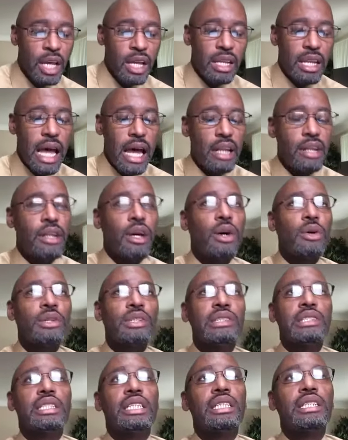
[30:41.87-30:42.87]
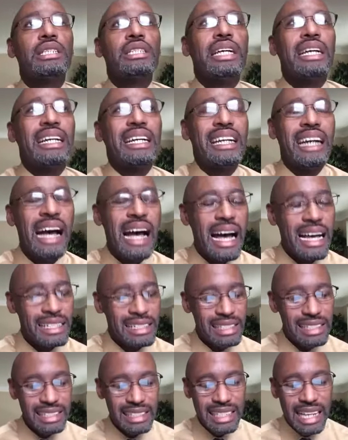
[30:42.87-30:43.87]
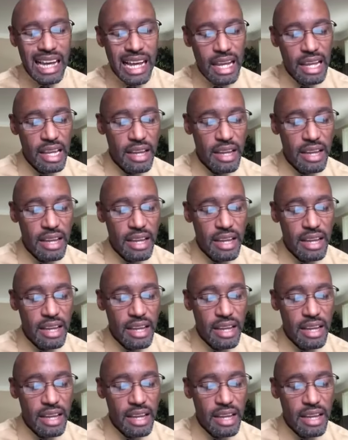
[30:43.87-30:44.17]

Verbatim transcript: Now, notice here that God does not